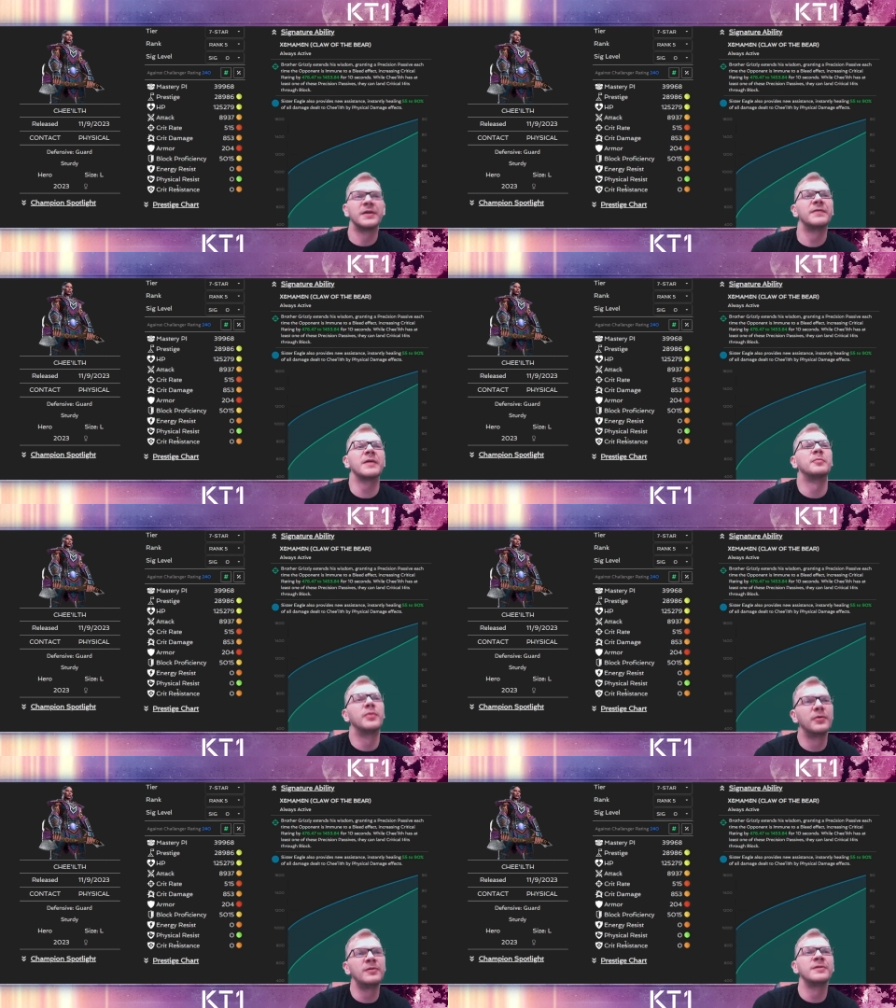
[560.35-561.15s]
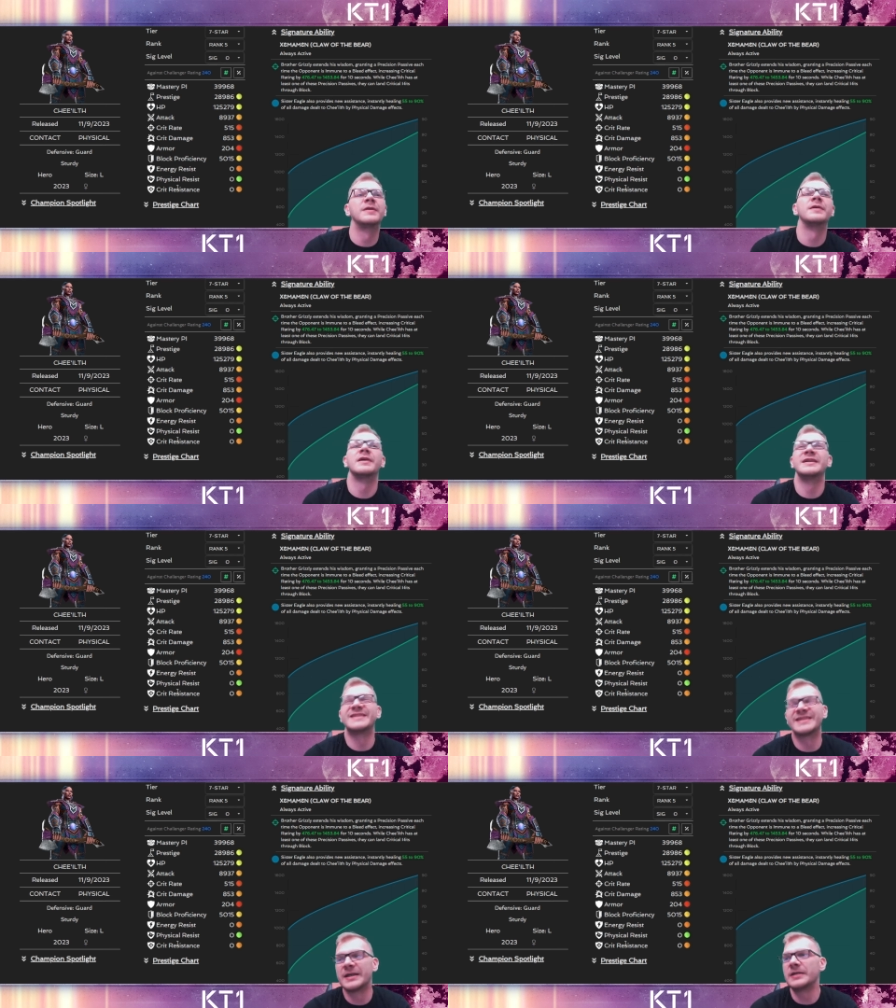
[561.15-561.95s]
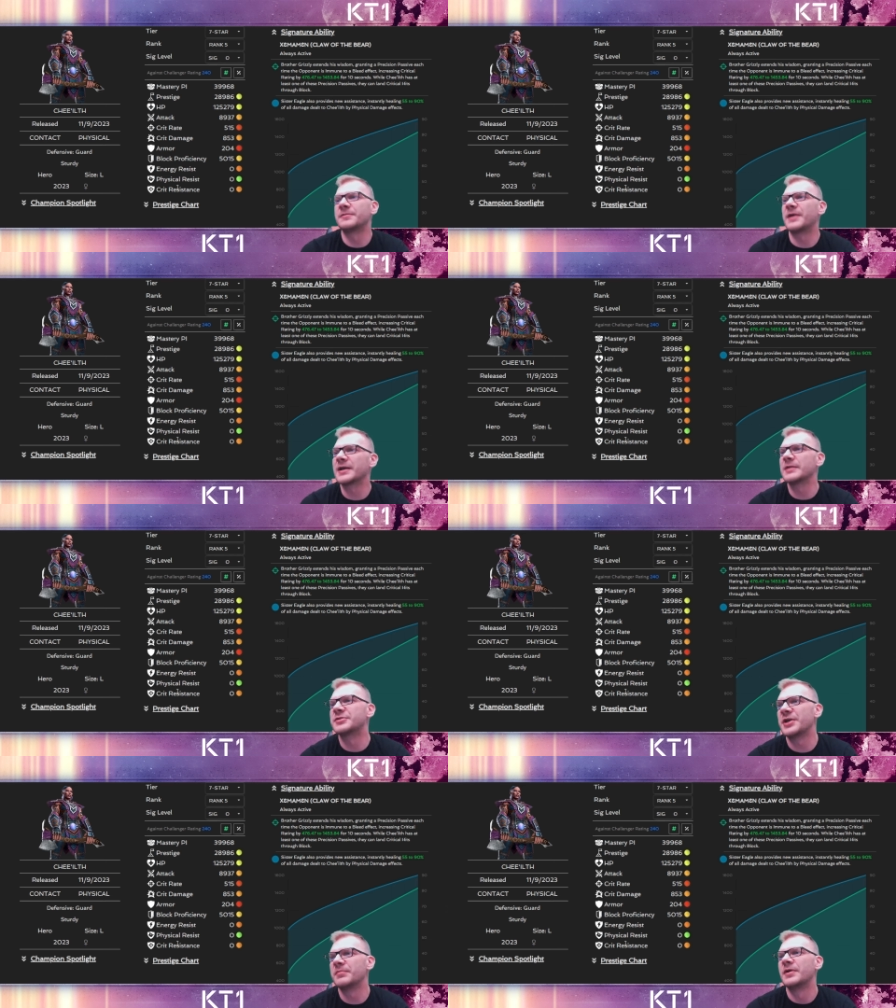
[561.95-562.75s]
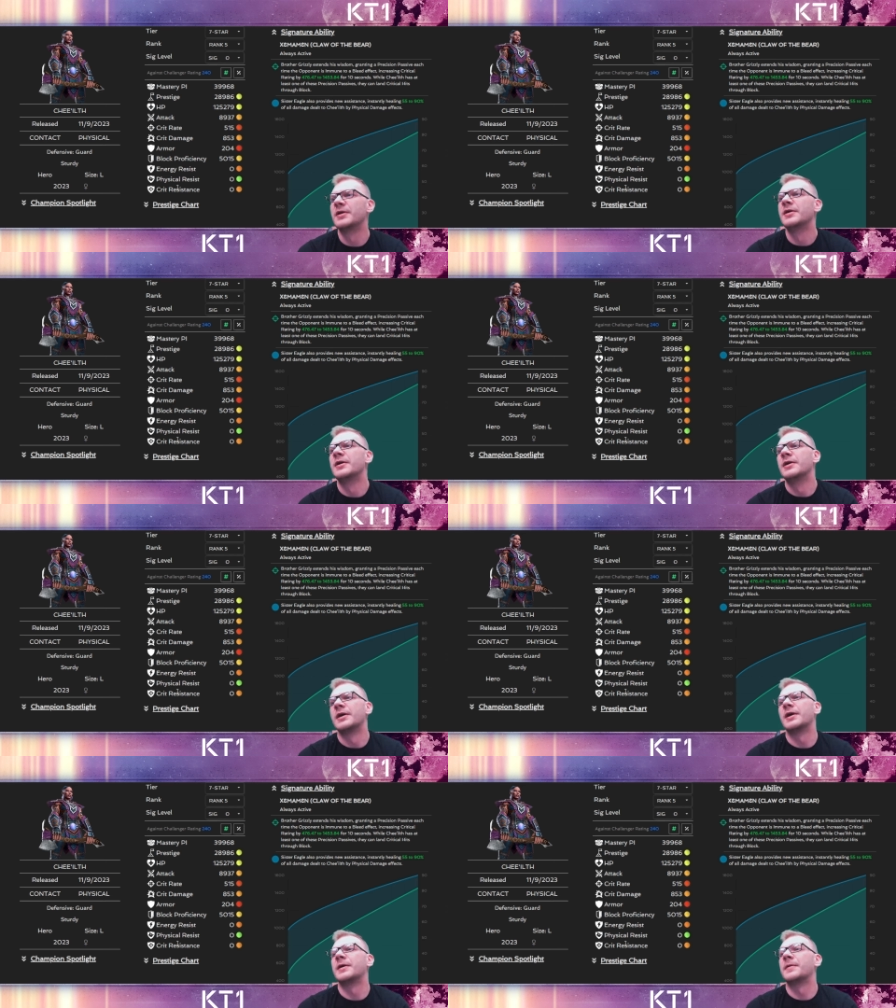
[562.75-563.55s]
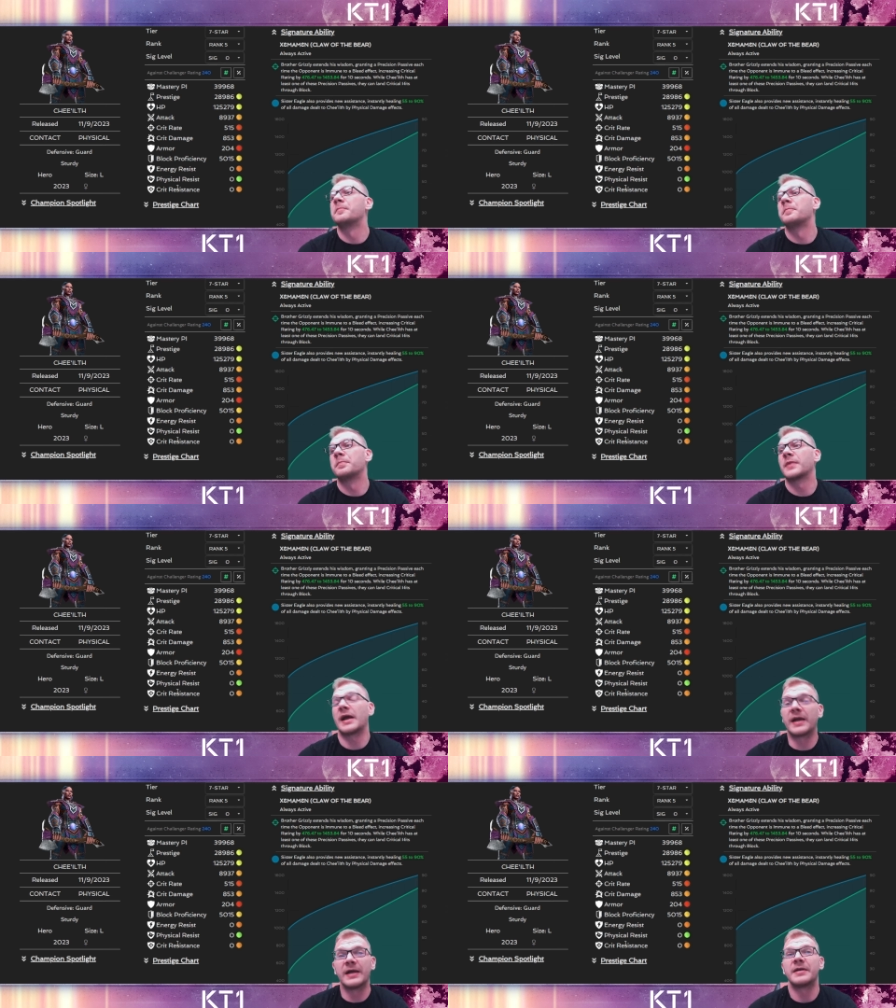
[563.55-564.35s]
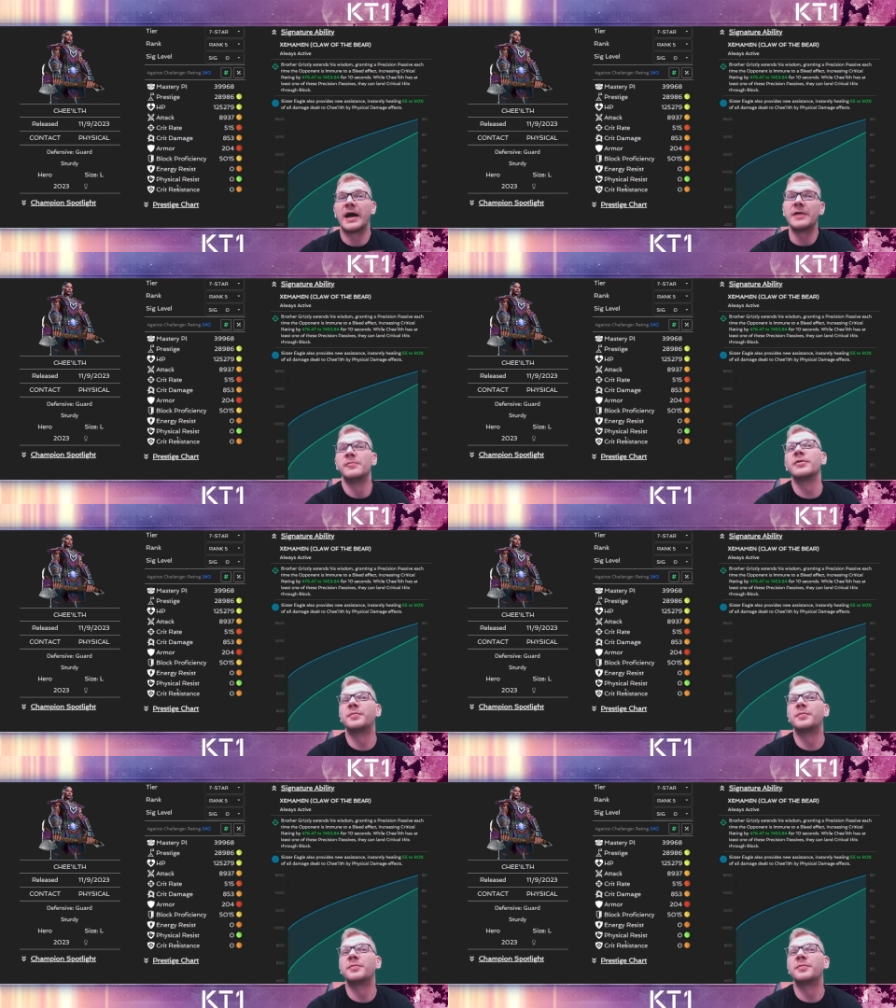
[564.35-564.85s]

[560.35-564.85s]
If I pulled a skill rank up gem, um, again, I would